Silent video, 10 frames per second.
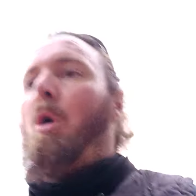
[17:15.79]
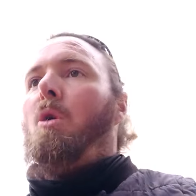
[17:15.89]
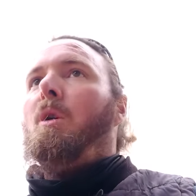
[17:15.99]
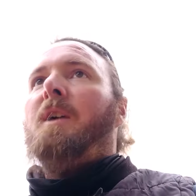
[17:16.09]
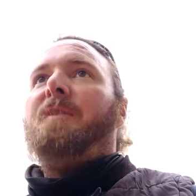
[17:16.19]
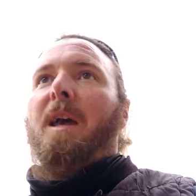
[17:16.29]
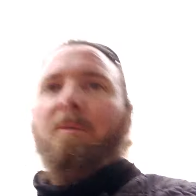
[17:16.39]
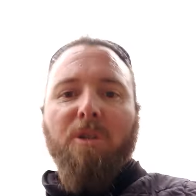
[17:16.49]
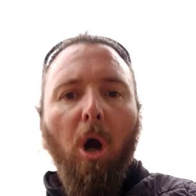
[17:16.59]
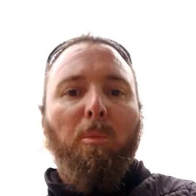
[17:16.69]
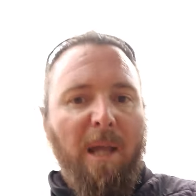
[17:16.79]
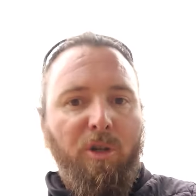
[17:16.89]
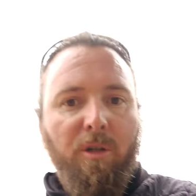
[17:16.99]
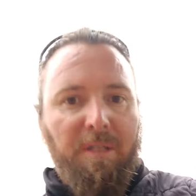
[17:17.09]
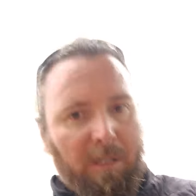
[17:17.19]
more if they were dole
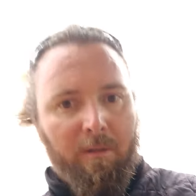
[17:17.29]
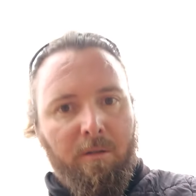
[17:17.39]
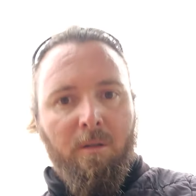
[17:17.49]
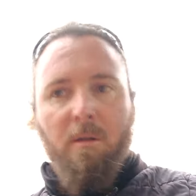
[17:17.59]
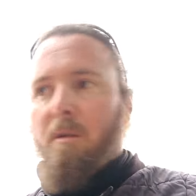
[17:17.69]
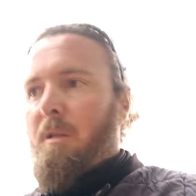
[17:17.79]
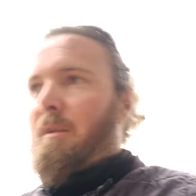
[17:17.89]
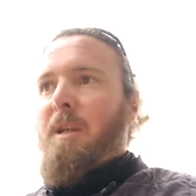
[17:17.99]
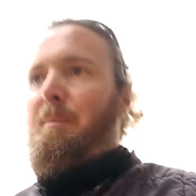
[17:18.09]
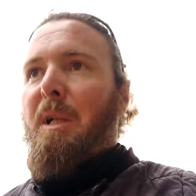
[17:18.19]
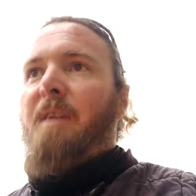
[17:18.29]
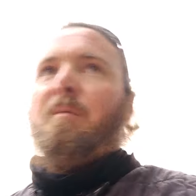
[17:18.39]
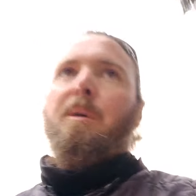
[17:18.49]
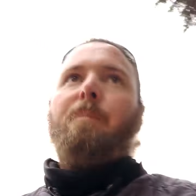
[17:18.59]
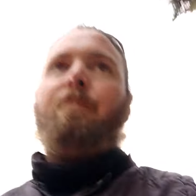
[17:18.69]
bludgers. It's
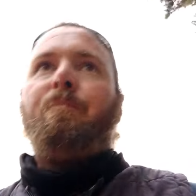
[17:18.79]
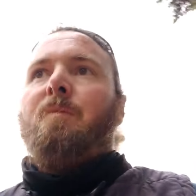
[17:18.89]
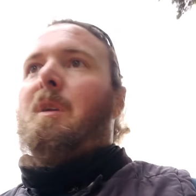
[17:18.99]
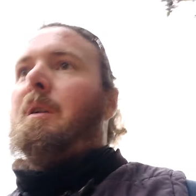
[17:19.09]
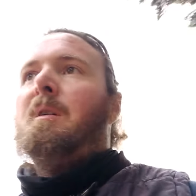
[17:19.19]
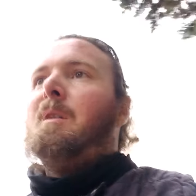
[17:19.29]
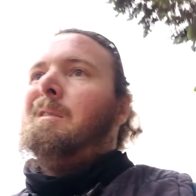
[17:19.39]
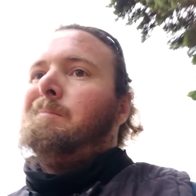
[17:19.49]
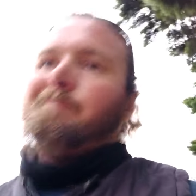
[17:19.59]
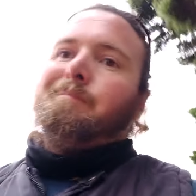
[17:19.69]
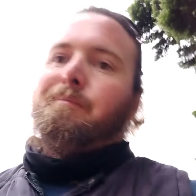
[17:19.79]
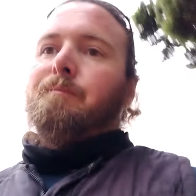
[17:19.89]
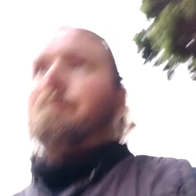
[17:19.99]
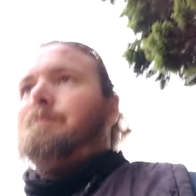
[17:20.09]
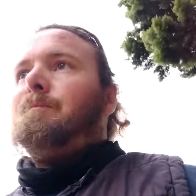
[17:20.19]
unbelievable. Like,
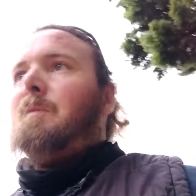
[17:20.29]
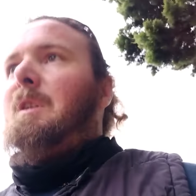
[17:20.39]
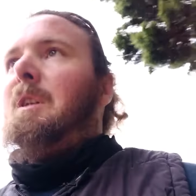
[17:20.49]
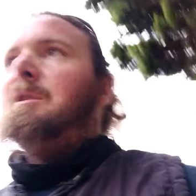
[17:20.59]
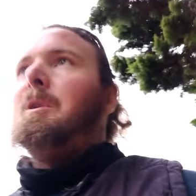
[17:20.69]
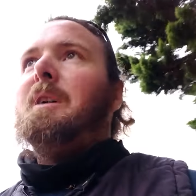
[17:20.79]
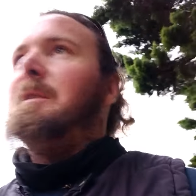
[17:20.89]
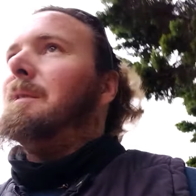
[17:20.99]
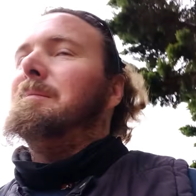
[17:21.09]
that's why